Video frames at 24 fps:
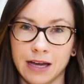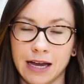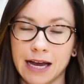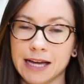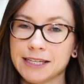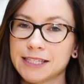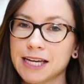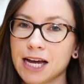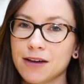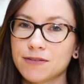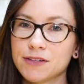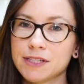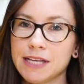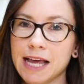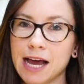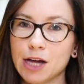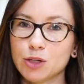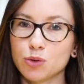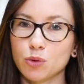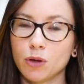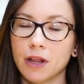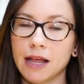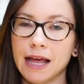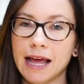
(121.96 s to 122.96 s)
A tough
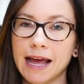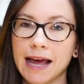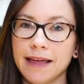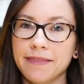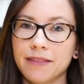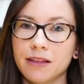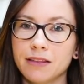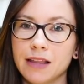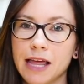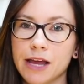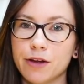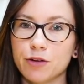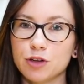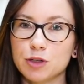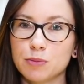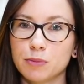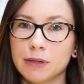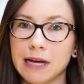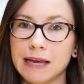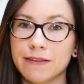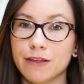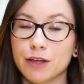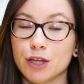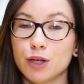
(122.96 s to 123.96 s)
schedule ahead. The Lakers
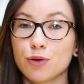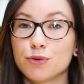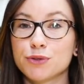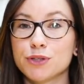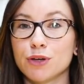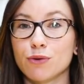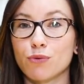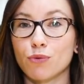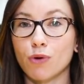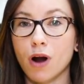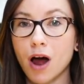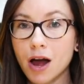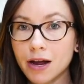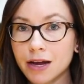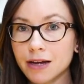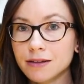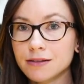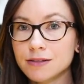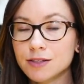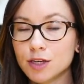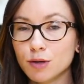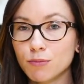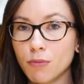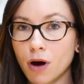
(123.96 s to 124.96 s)
play the Houston
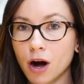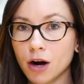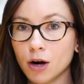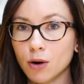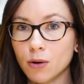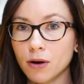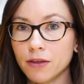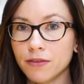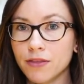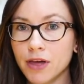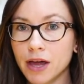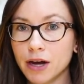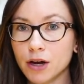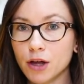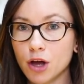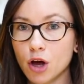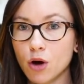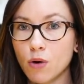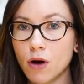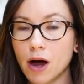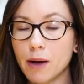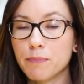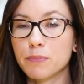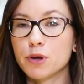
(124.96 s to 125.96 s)
Rockets tomorrow, then
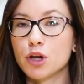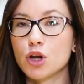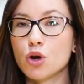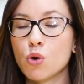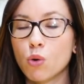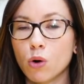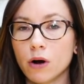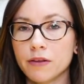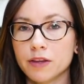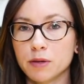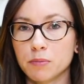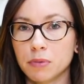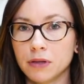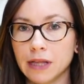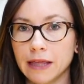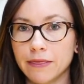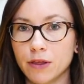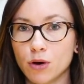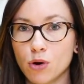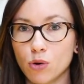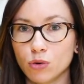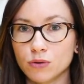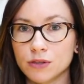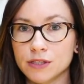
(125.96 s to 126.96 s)
go up north to play
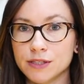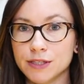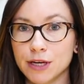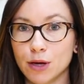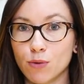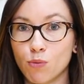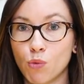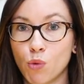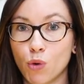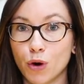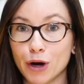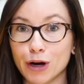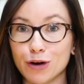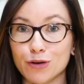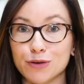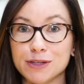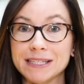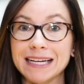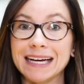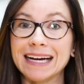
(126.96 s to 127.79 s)
the Golden State Warriors.